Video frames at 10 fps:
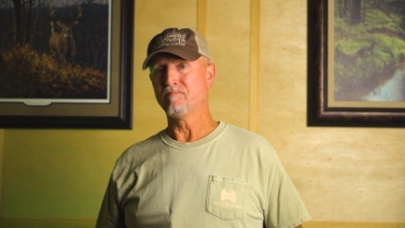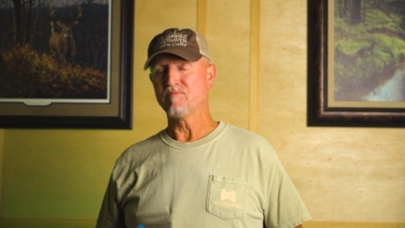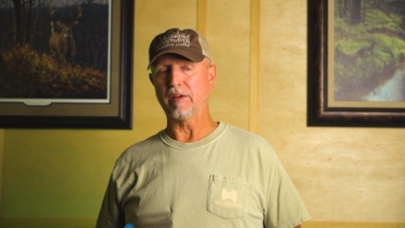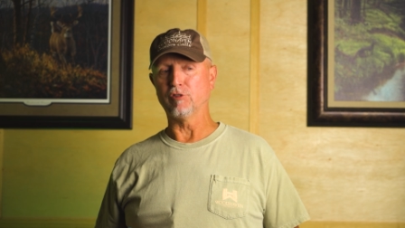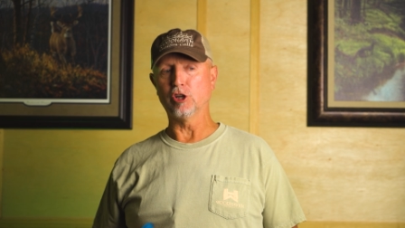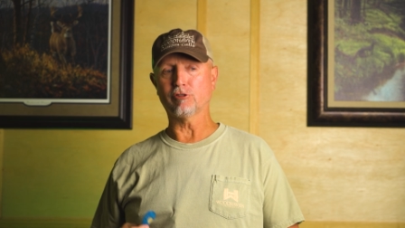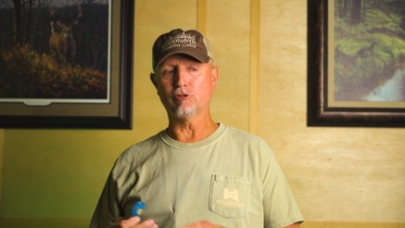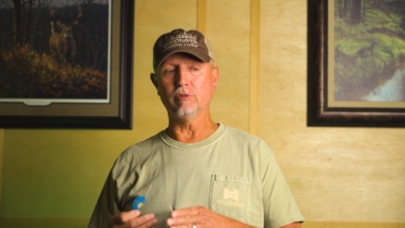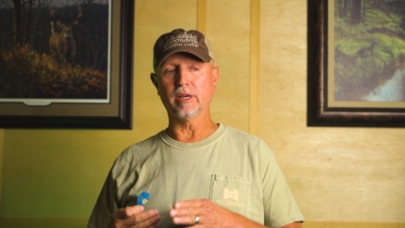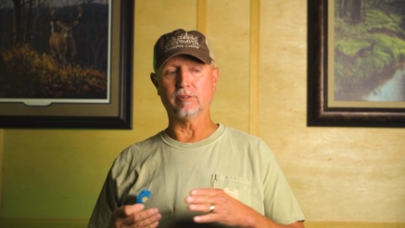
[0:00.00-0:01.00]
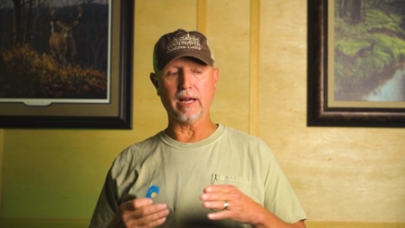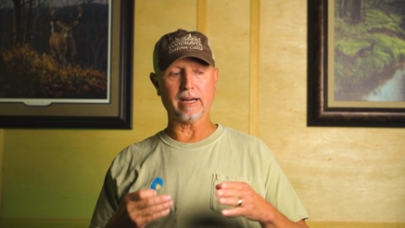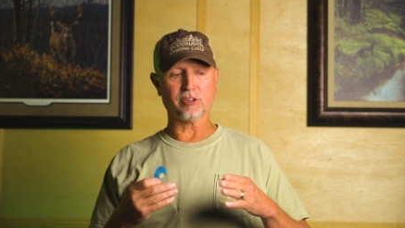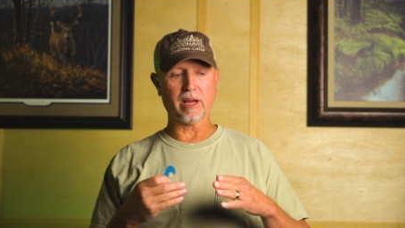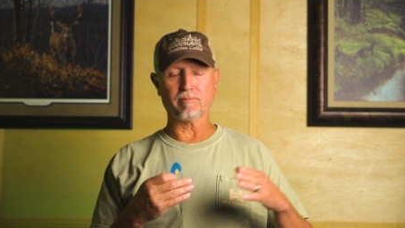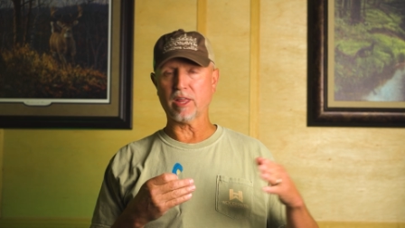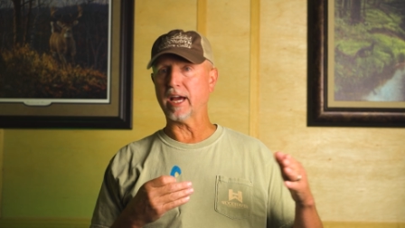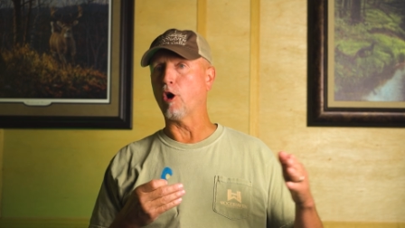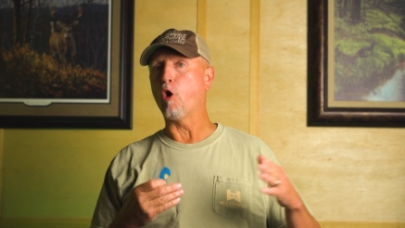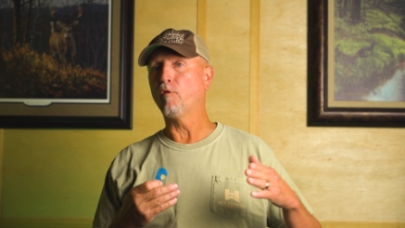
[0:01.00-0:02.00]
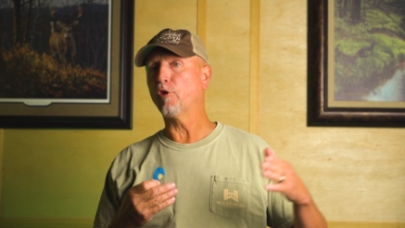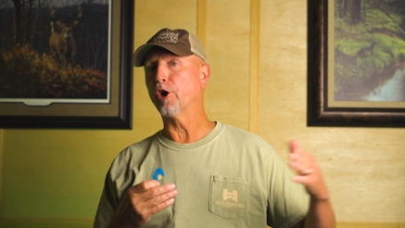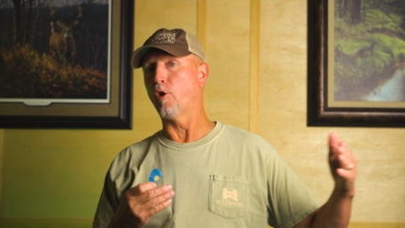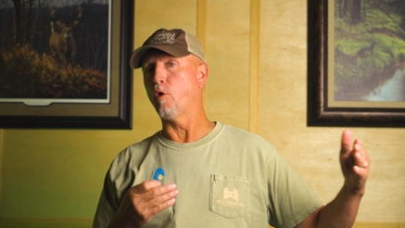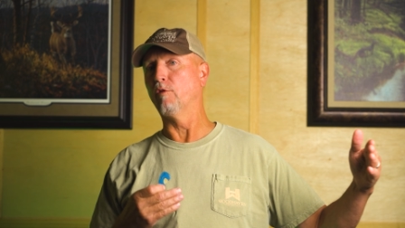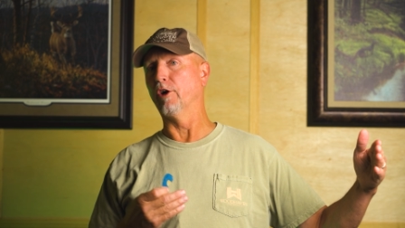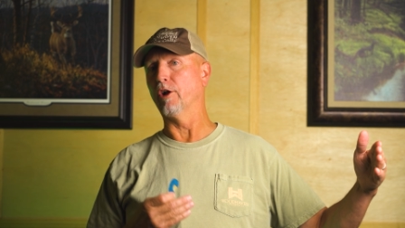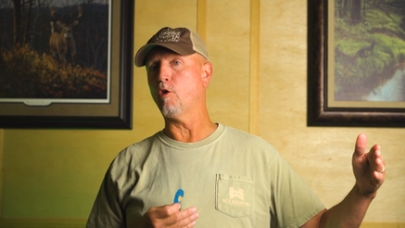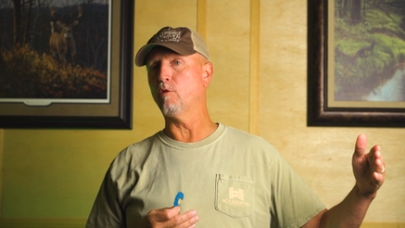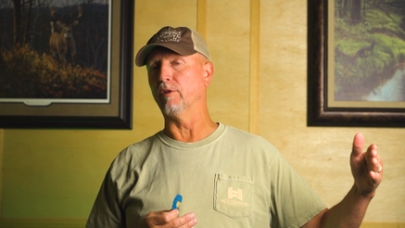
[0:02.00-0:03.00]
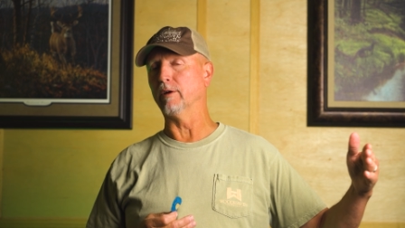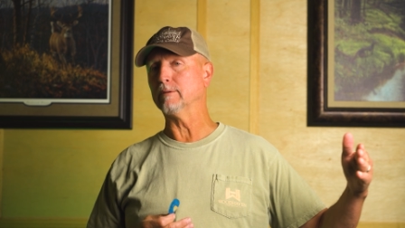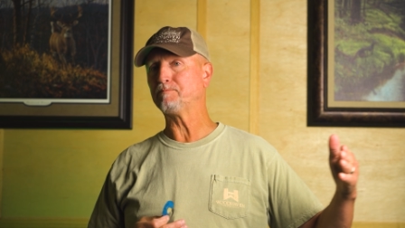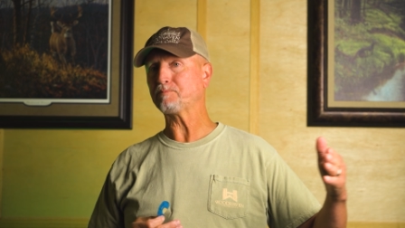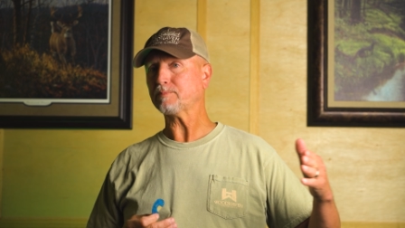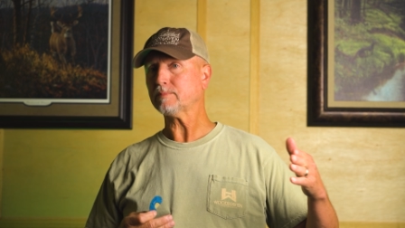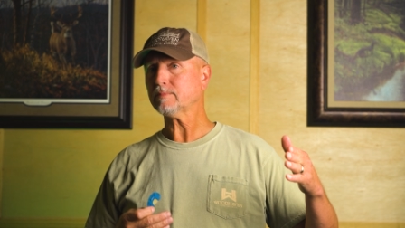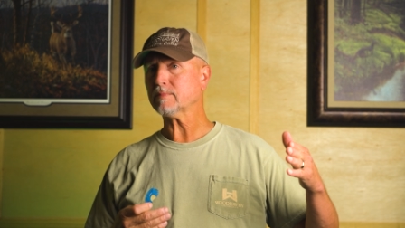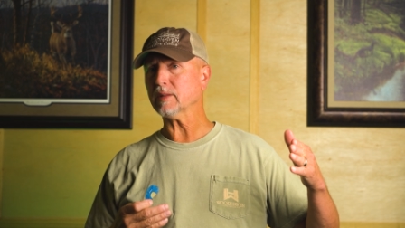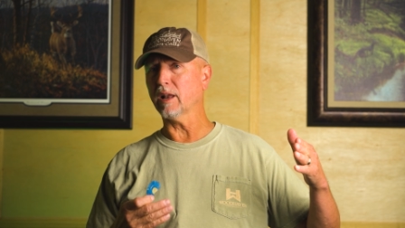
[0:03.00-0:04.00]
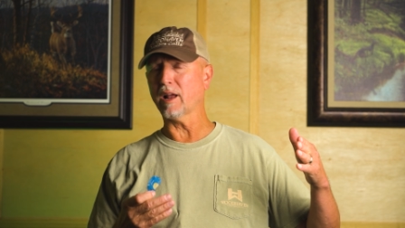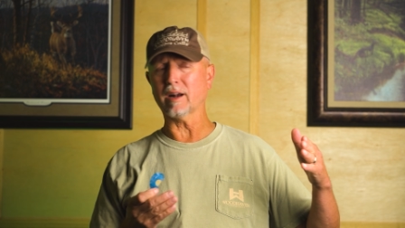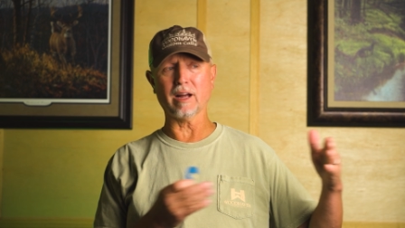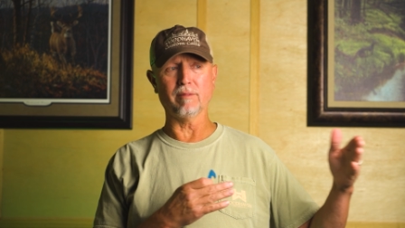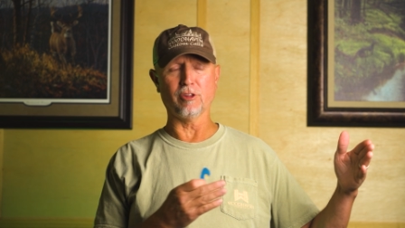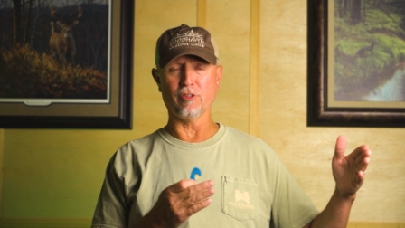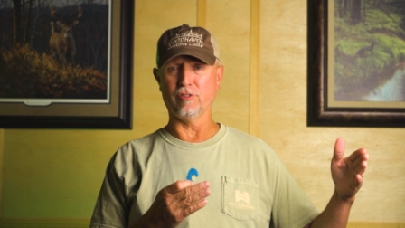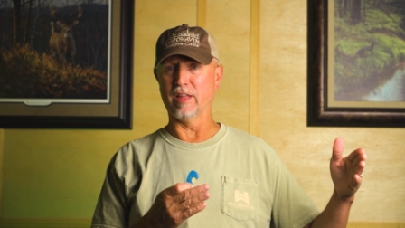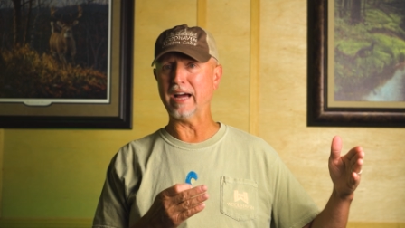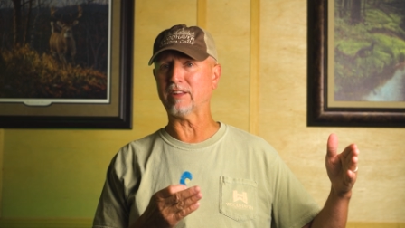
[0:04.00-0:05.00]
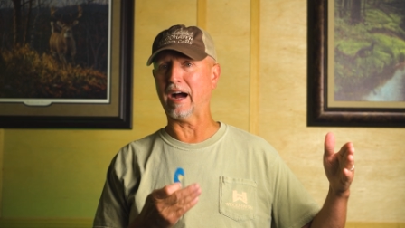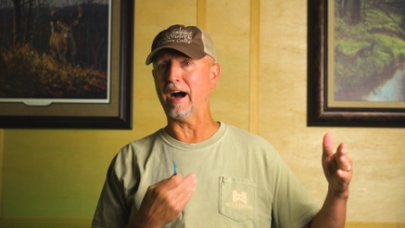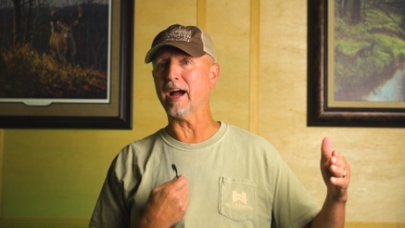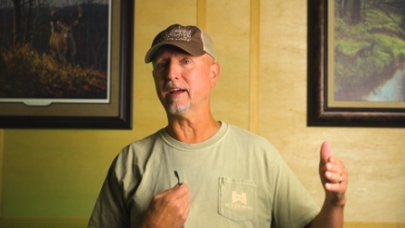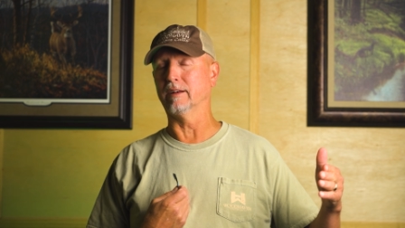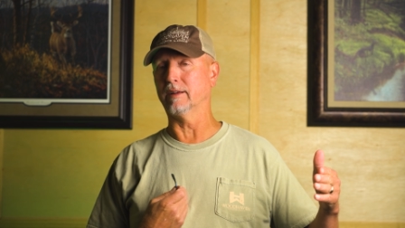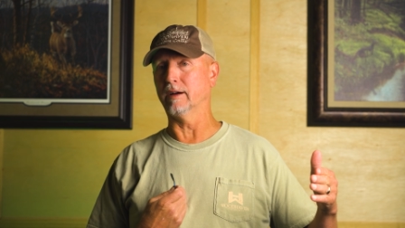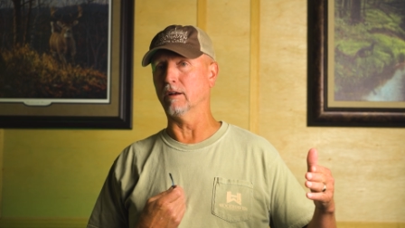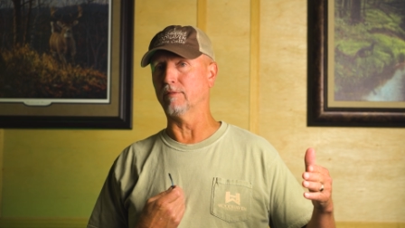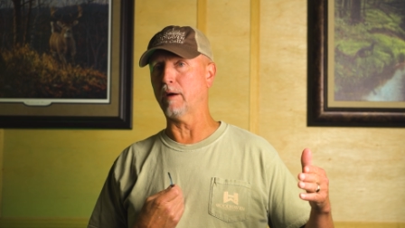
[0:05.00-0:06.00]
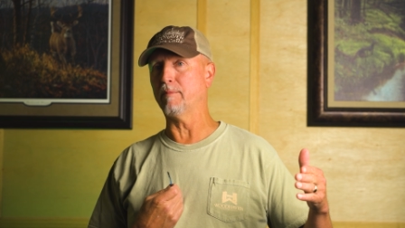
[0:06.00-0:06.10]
If you just do the exact same thing over and over and over, a lot of times that's how I can tell, if I'm